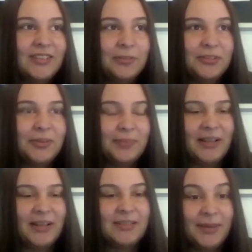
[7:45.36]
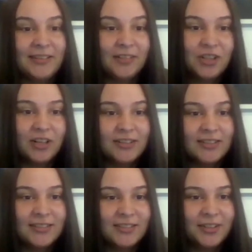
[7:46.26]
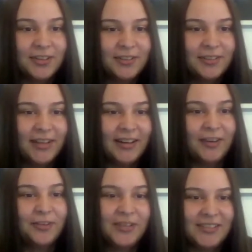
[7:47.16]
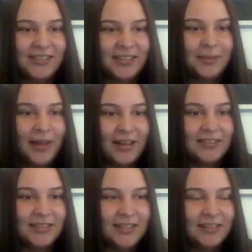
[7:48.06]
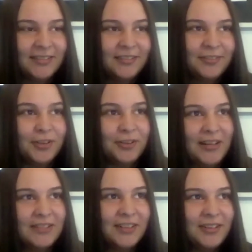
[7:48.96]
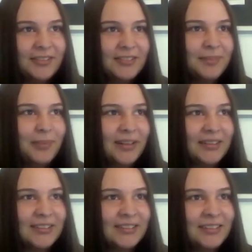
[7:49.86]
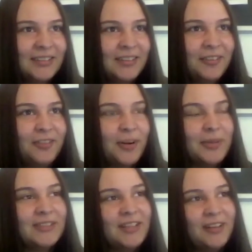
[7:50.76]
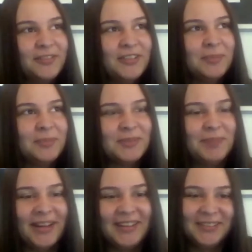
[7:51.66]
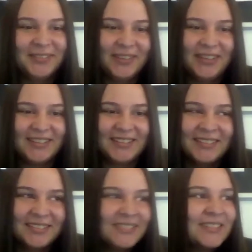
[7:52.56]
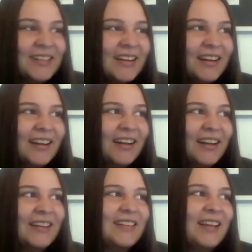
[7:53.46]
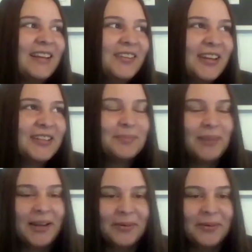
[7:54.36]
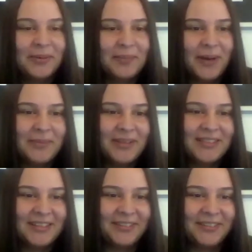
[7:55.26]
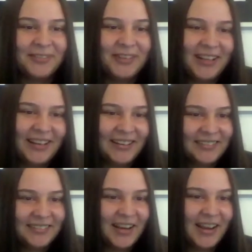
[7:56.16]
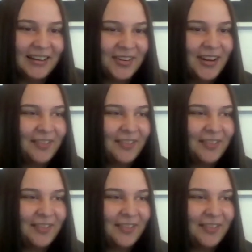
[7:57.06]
also it makes space in the shelters, so it increases the capacity for the rescues. But from a selfish perspective, it's like you get to play with puppies every day, and you